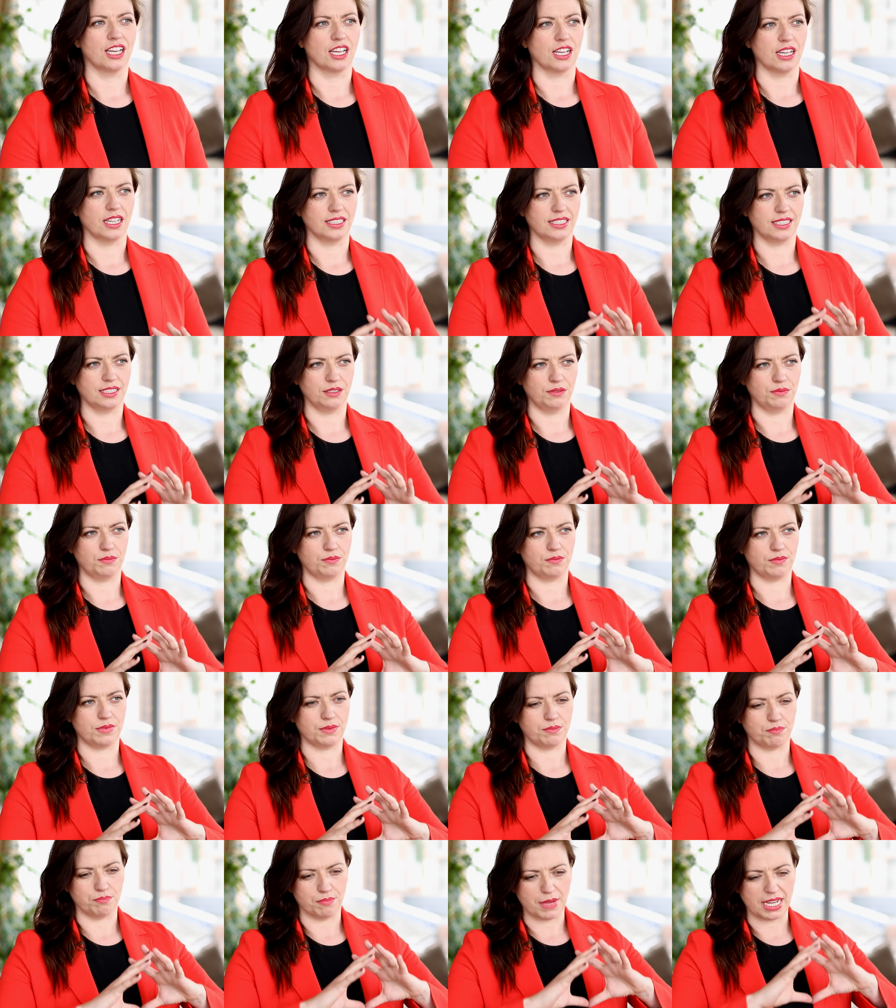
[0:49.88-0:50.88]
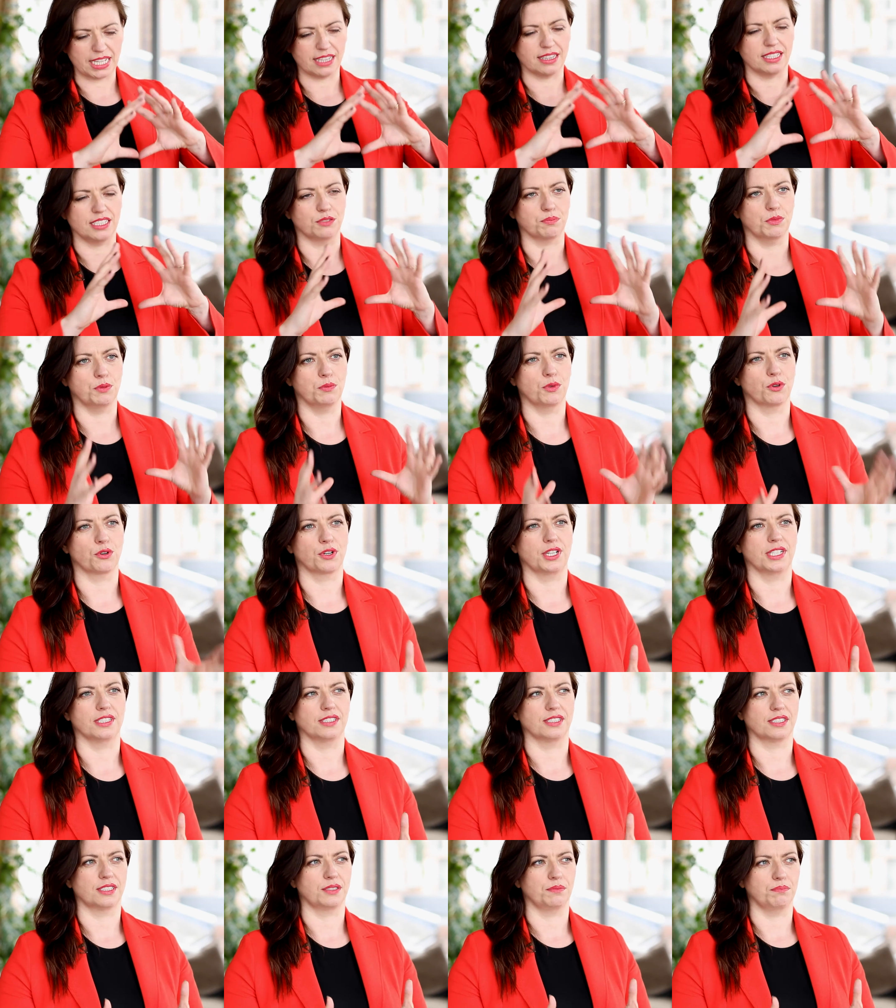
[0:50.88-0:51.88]
and make these
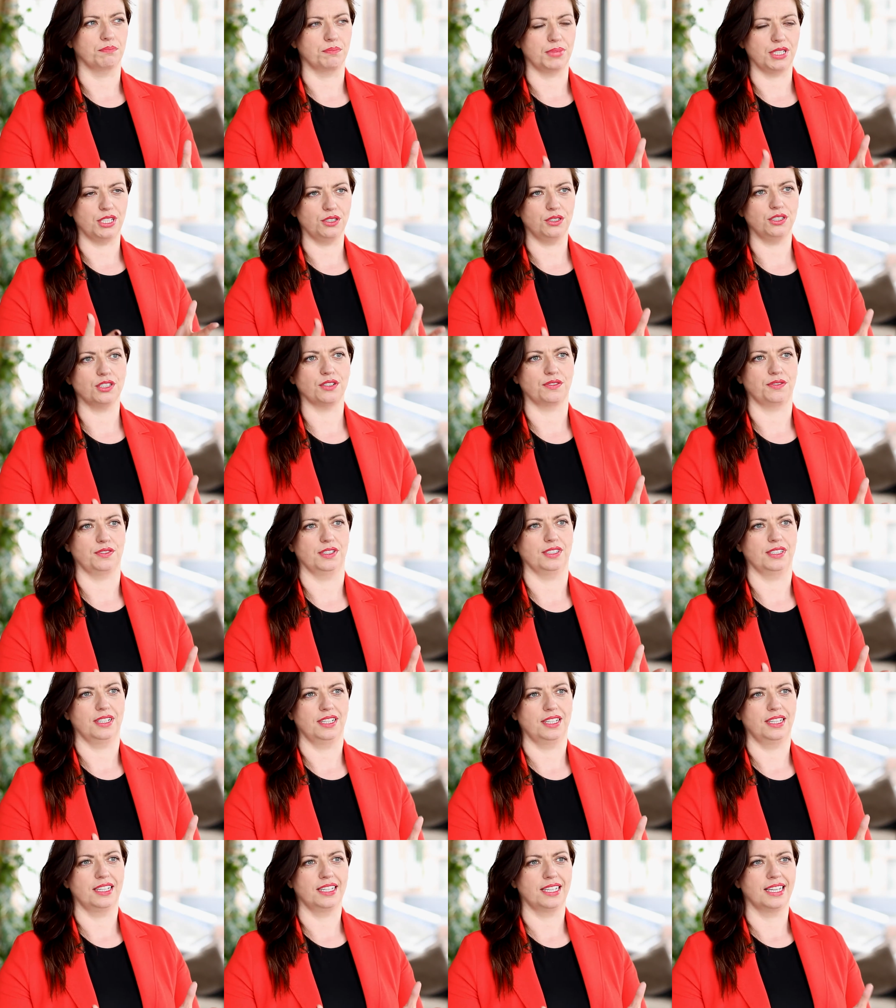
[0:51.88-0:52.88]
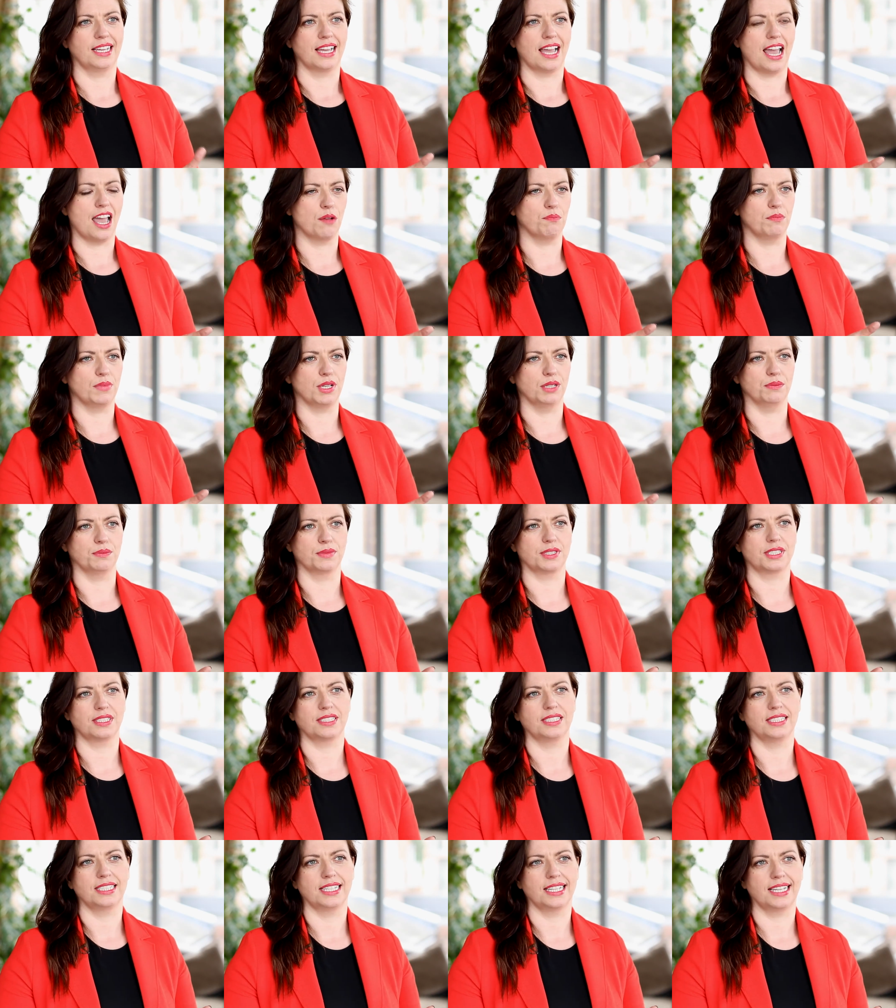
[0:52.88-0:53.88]
memorials beautiful
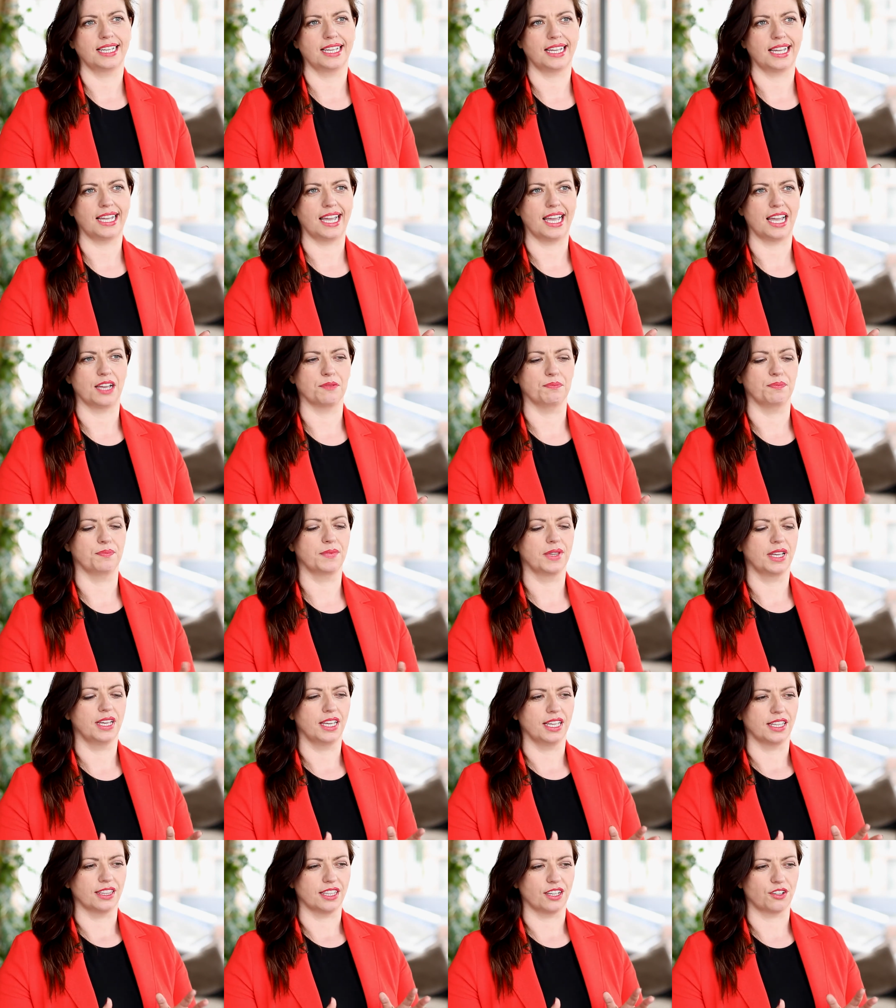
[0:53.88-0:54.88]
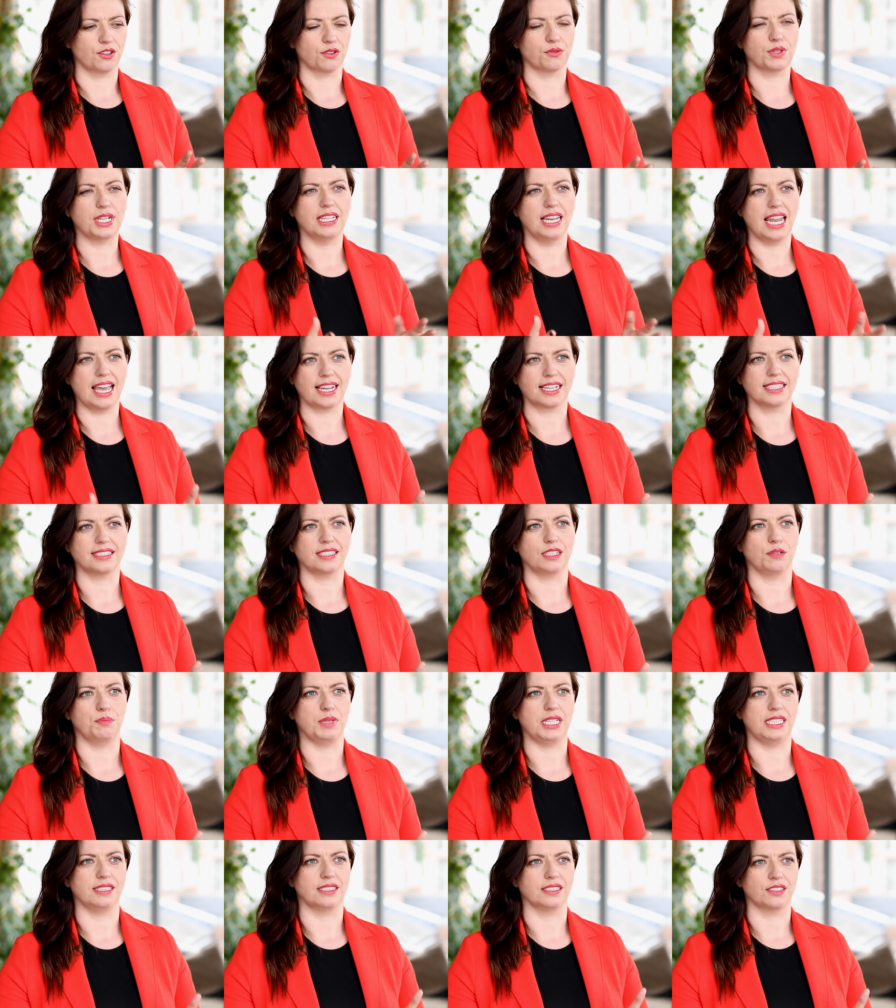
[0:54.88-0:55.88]
emblems that are real
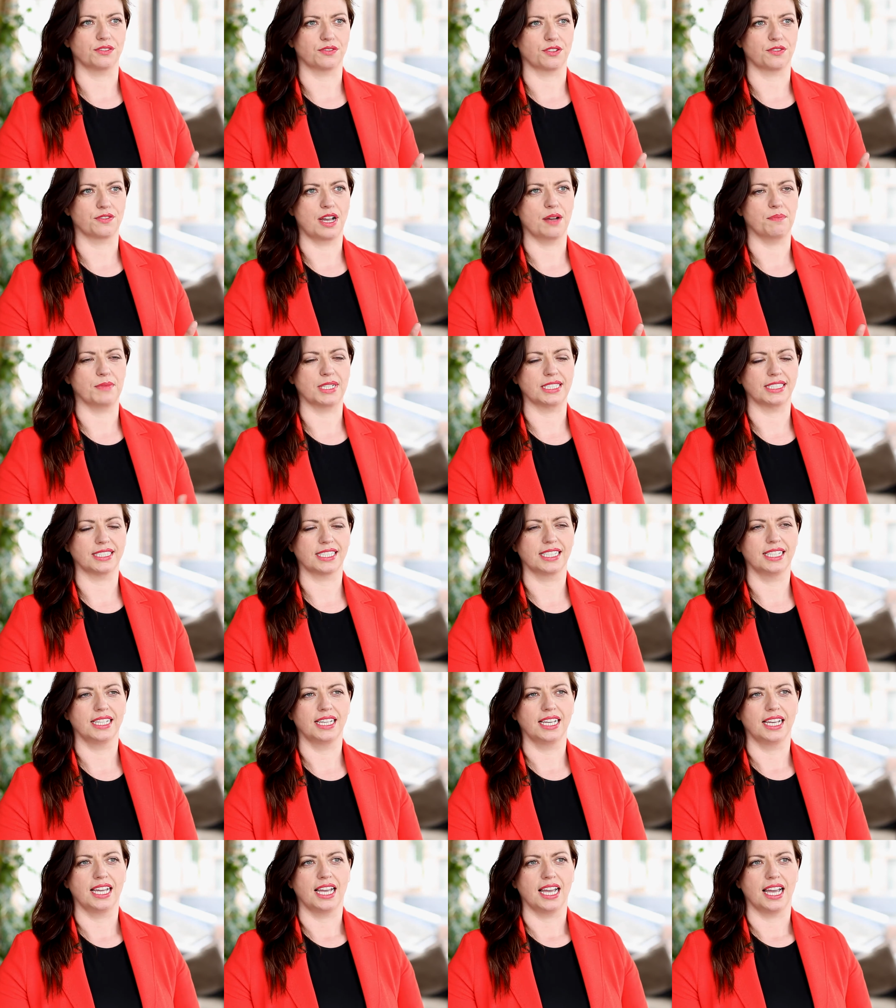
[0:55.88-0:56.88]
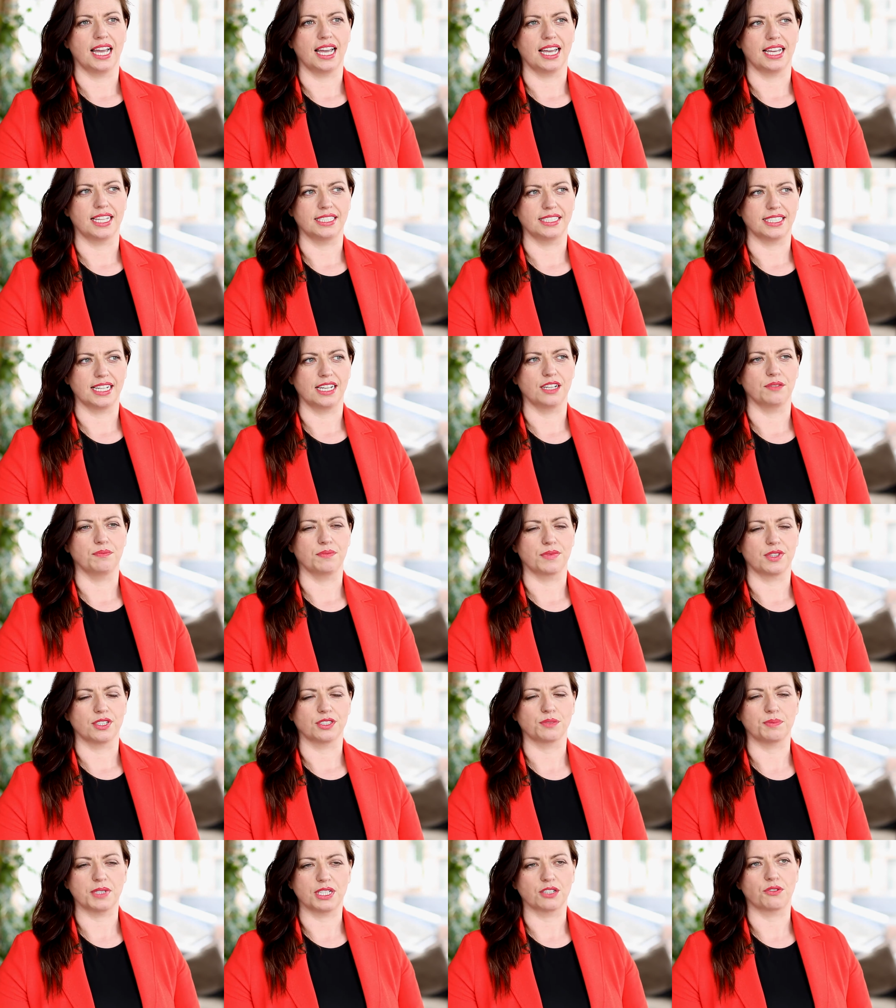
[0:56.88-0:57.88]
legacy pieces for families. And
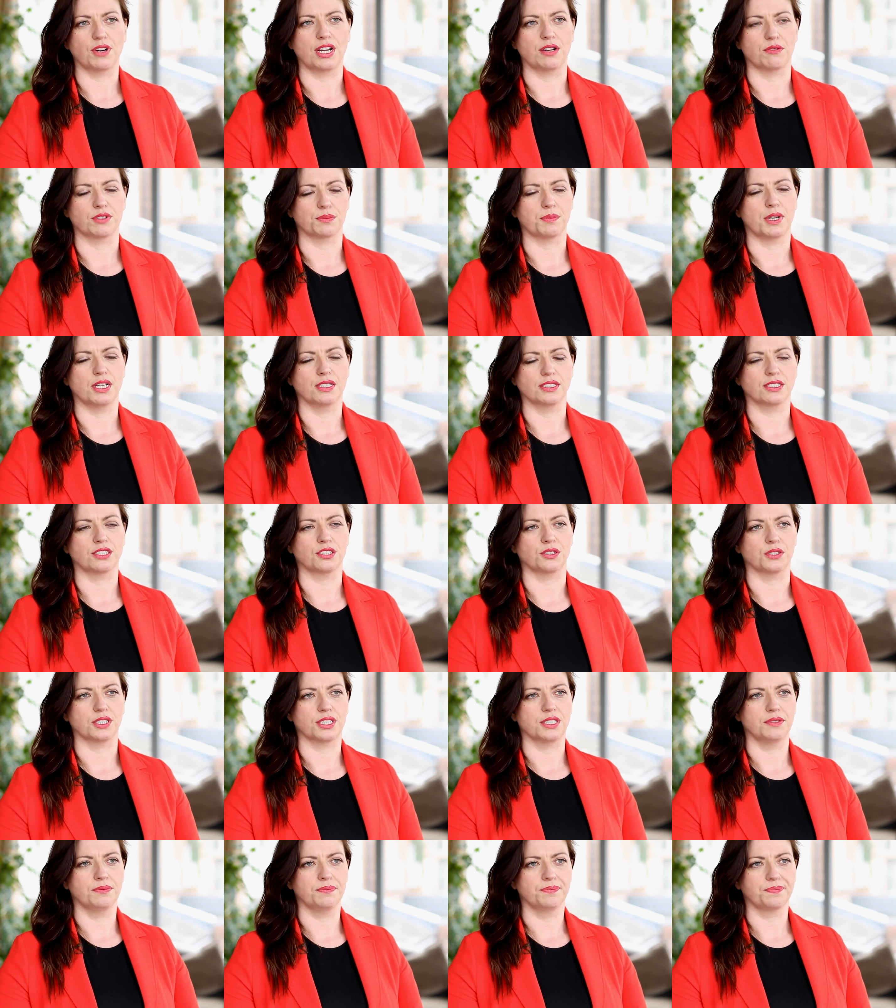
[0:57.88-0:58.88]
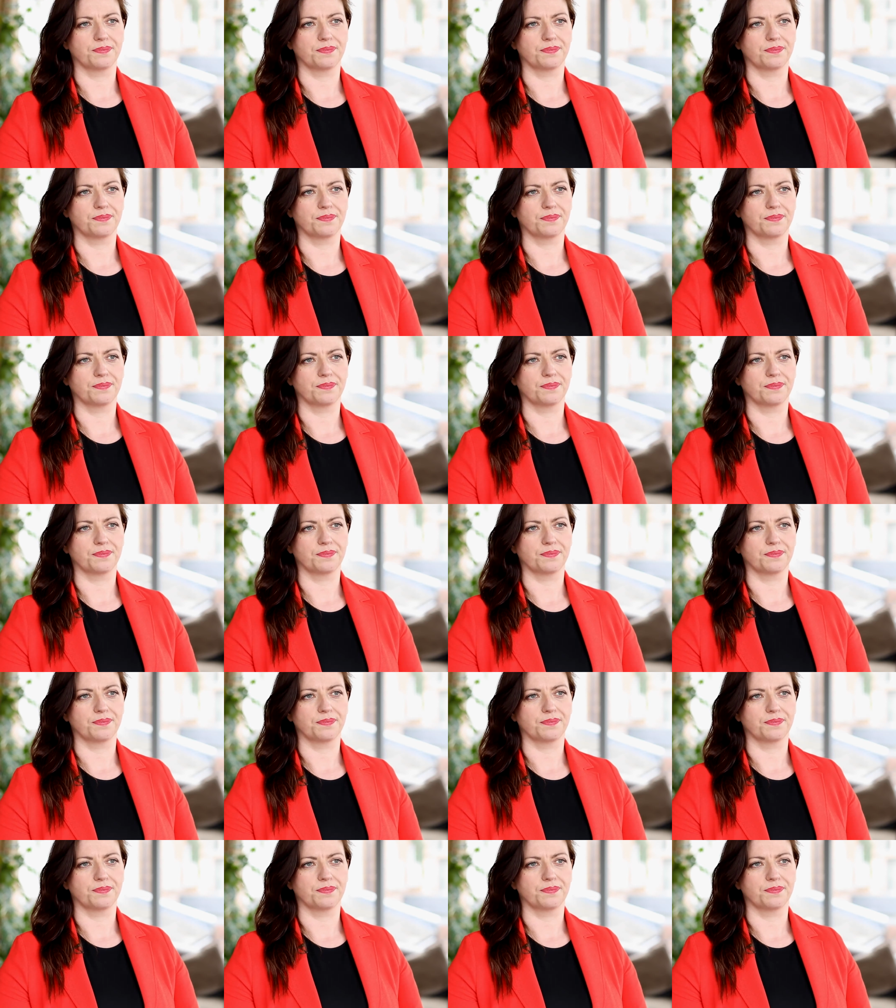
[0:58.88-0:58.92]
there's been a great response to it.